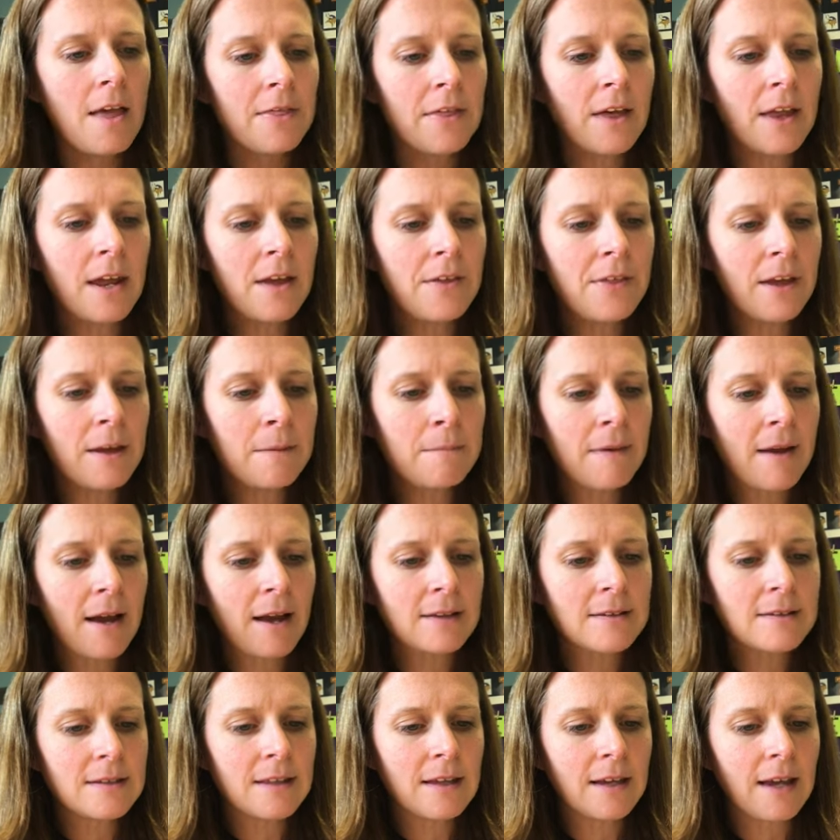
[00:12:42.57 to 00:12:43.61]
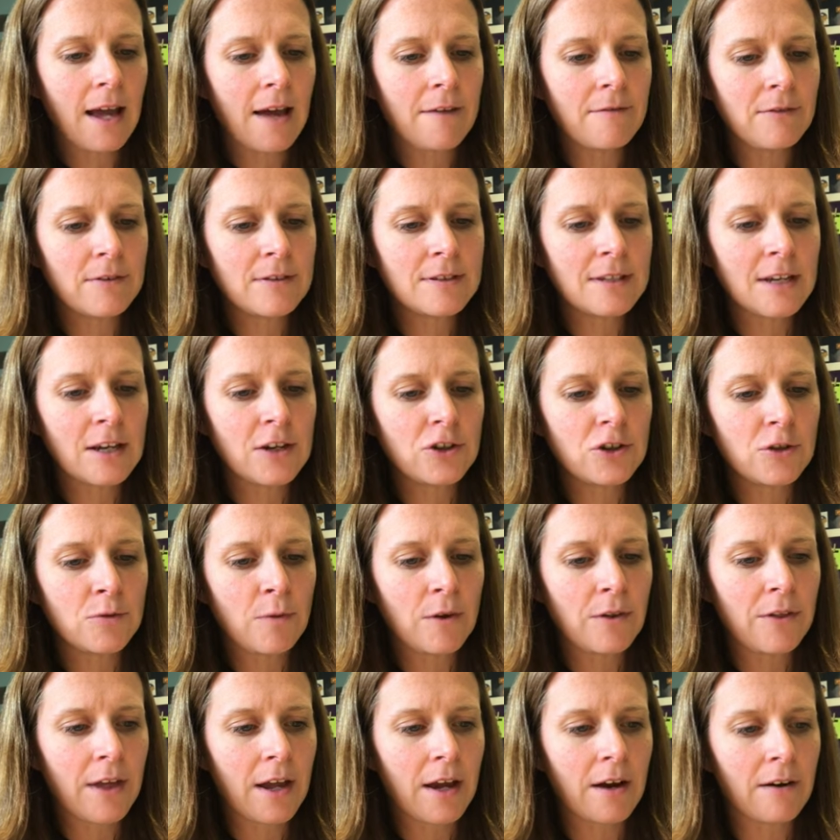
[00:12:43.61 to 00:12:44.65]
Then I think back to the conversation
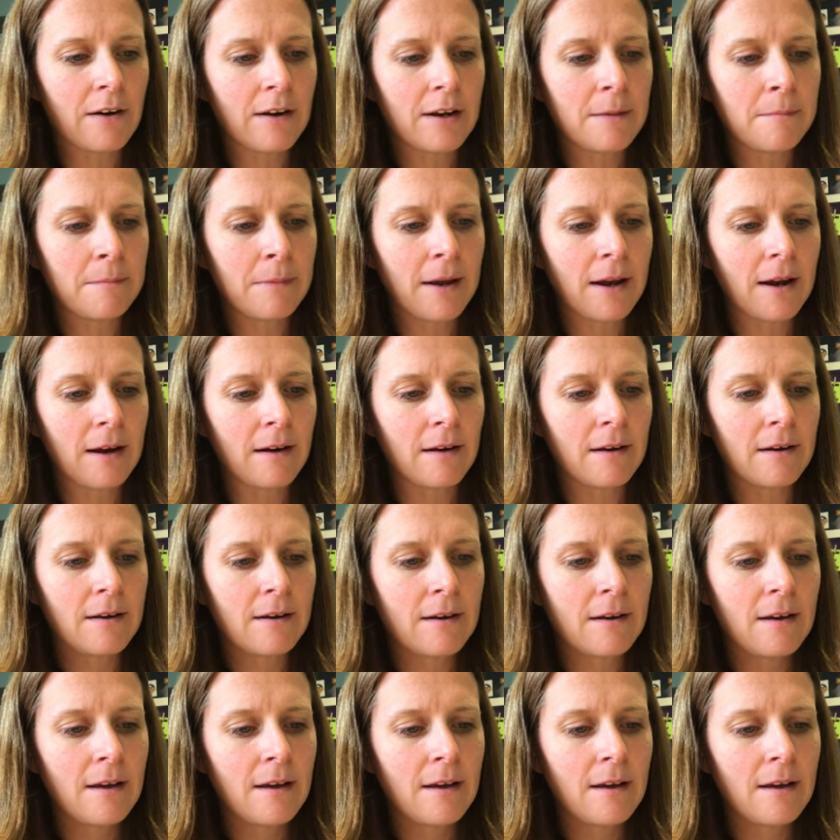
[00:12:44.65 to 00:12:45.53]
with Aaron and Bear.